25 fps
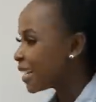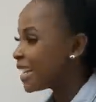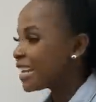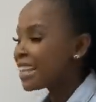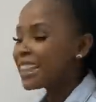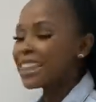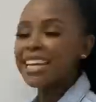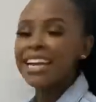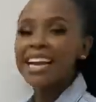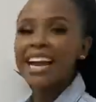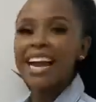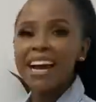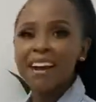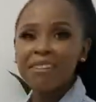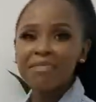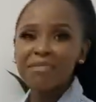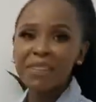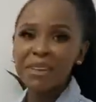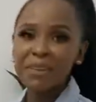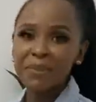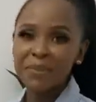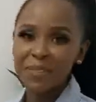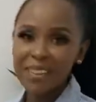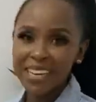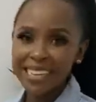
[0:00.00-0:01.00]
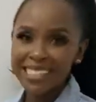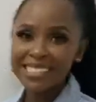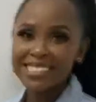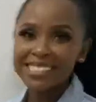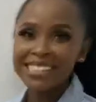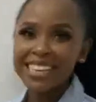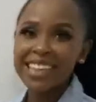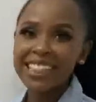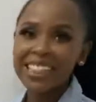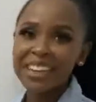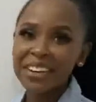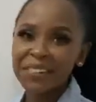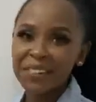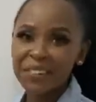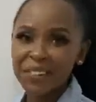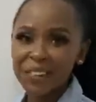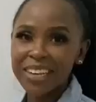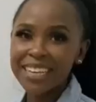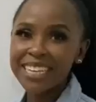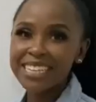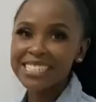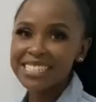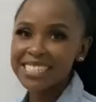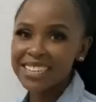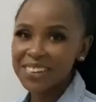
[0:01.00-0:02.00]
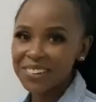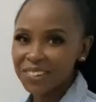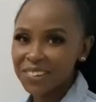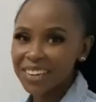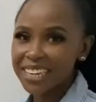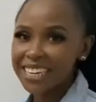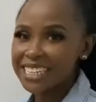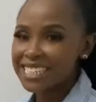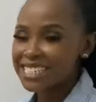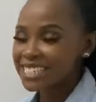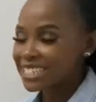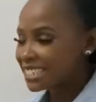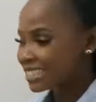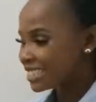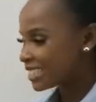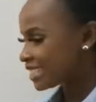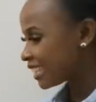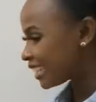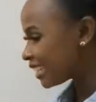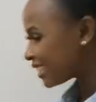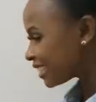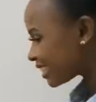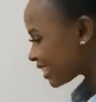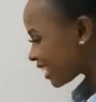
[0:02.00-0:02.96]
They have the best and the quality seats.